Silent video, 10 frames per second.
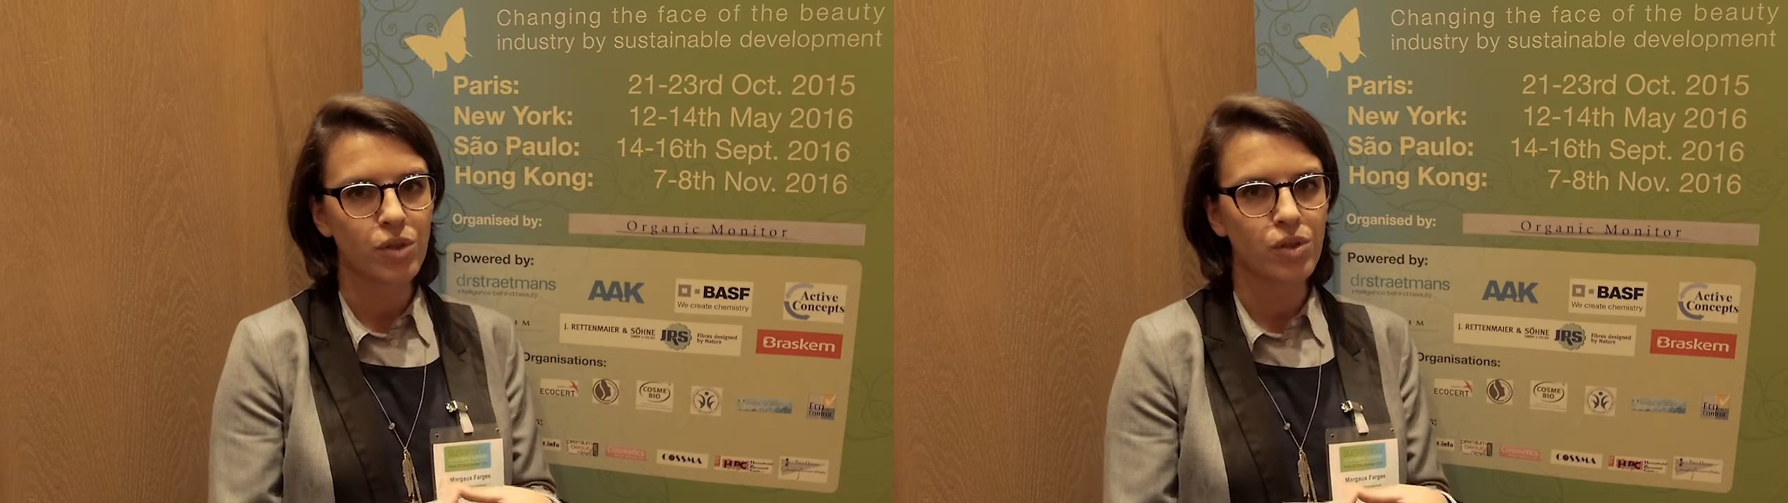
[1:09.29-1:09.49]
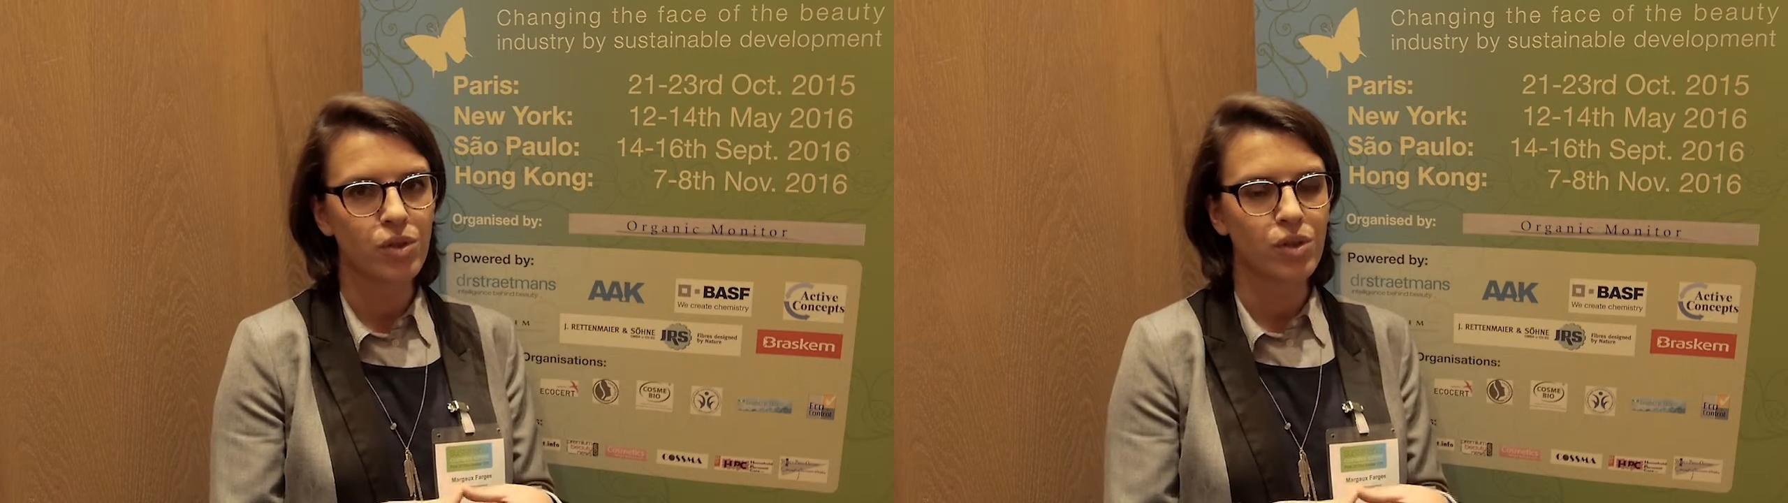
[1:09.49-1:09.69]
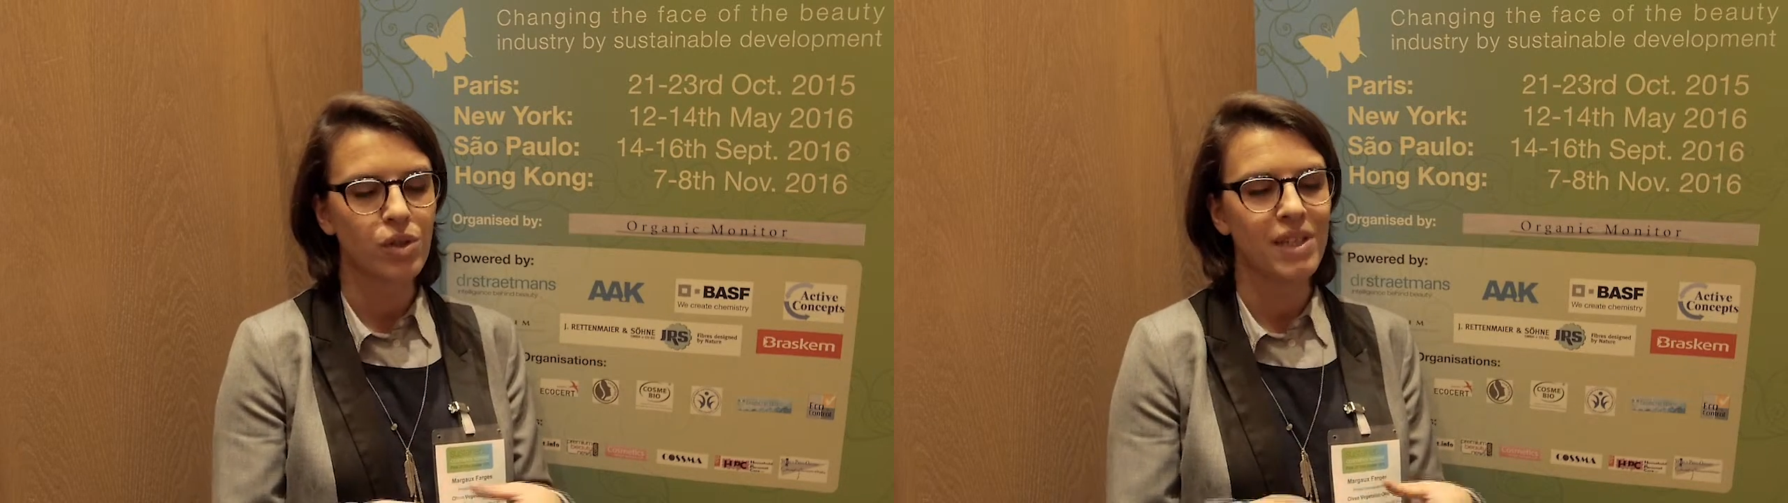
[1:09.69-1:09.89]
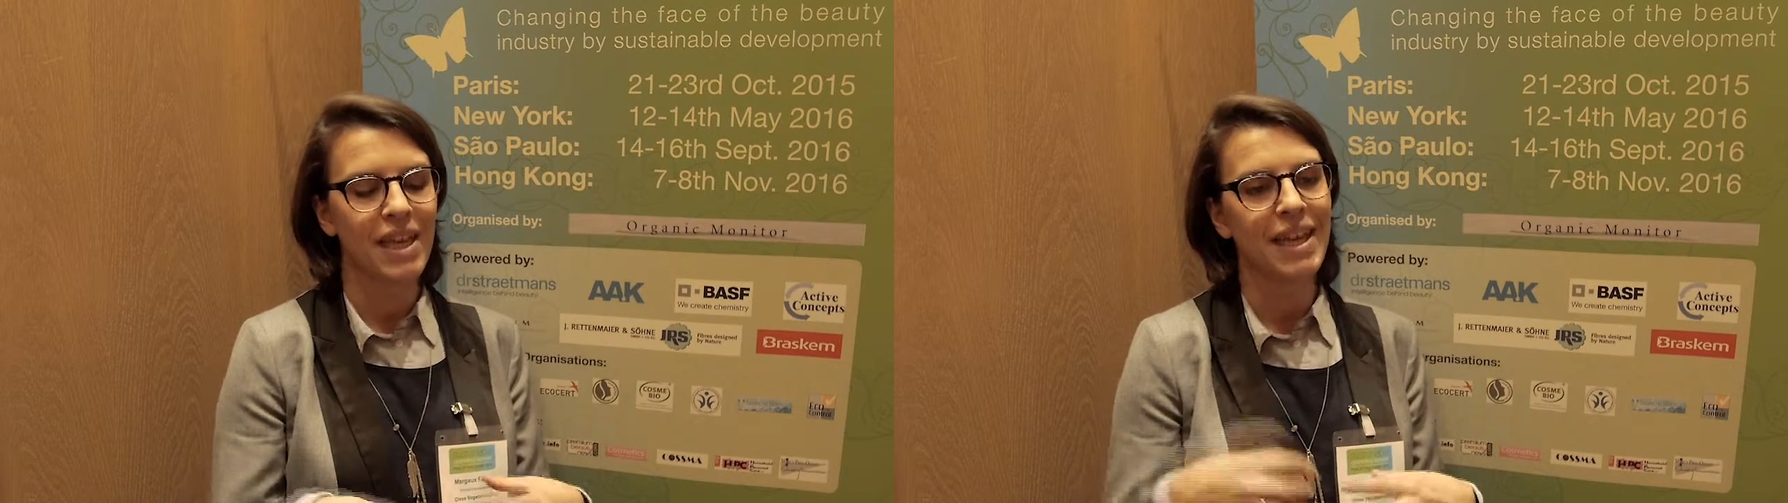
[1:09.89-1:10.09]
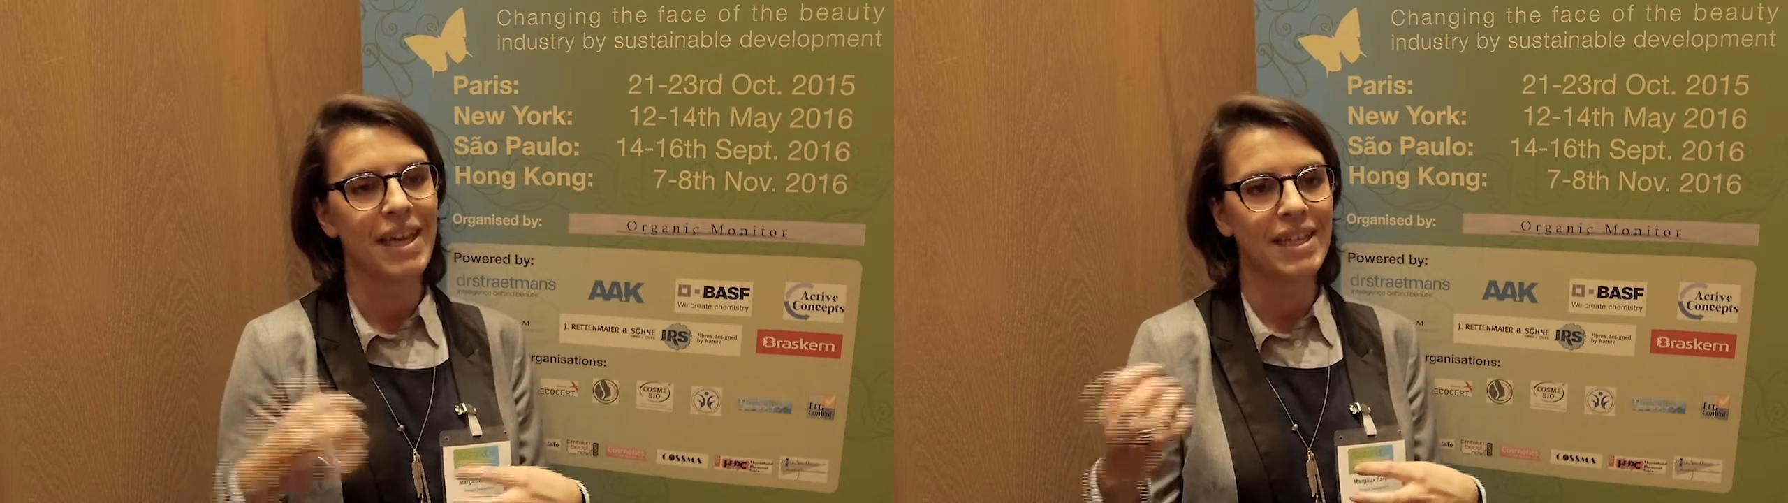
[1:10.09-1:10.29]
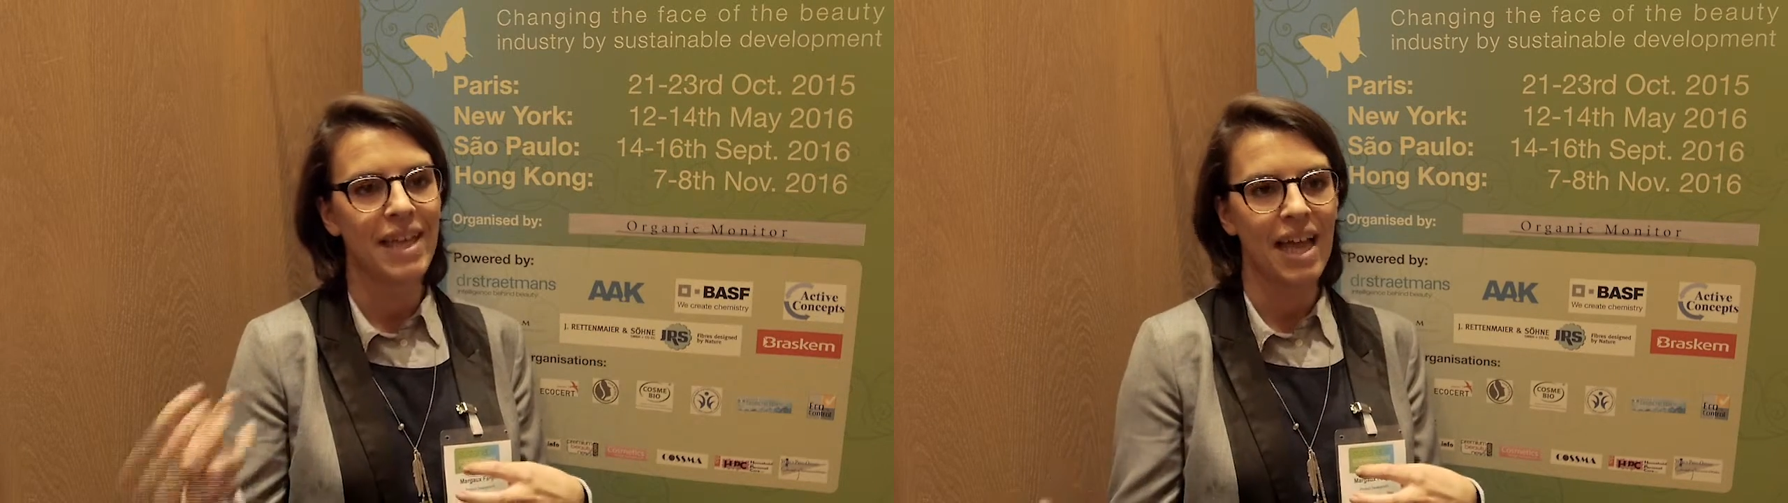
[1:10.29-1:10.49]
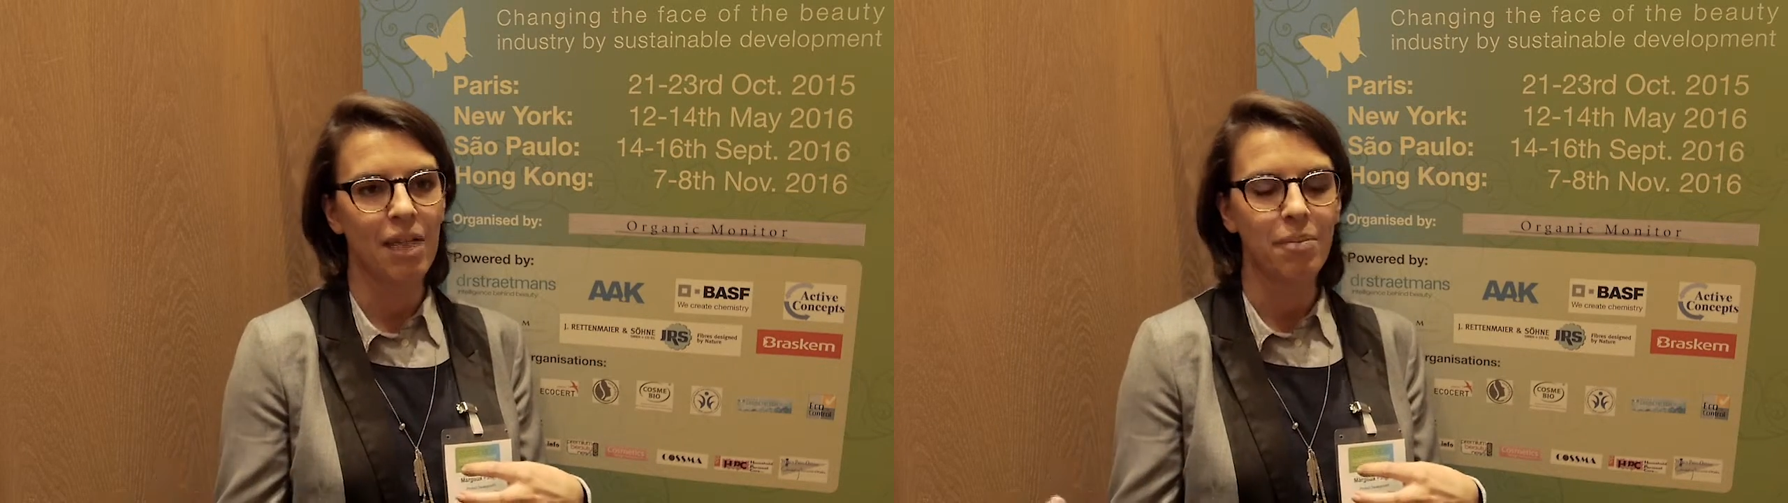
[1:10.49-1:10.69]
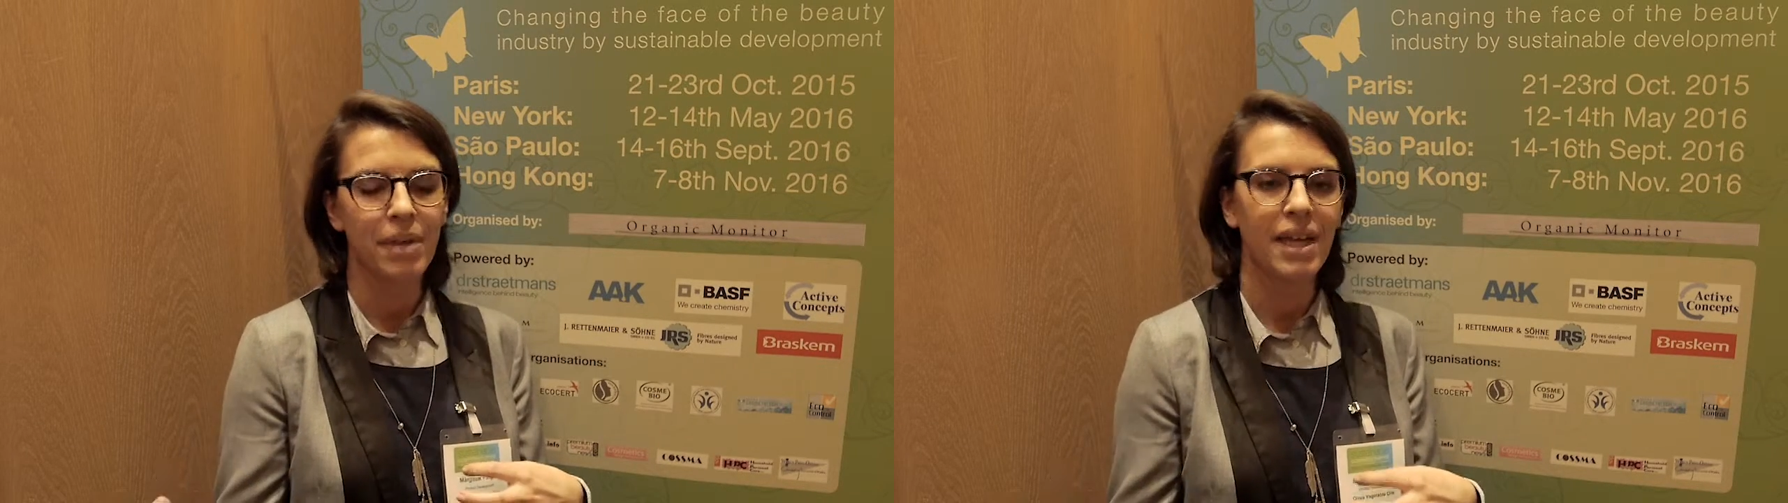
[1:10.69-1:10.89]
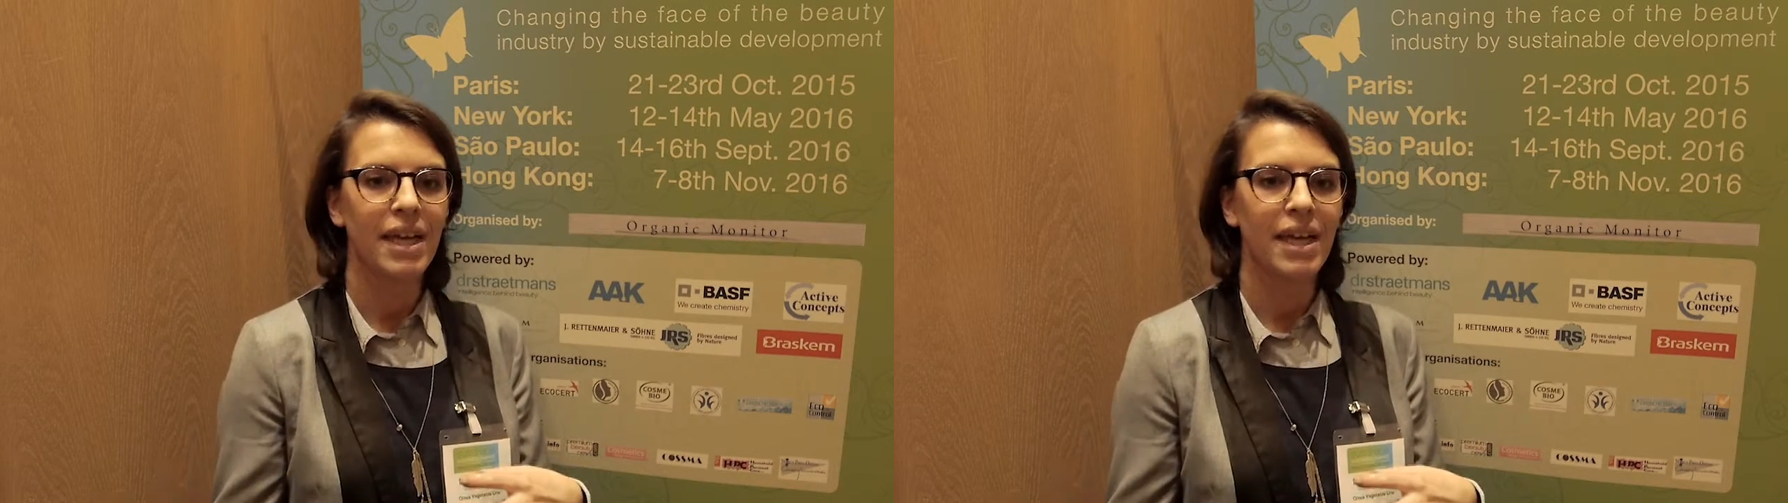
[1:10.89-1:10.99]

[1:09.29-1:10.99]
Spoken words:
to so they can help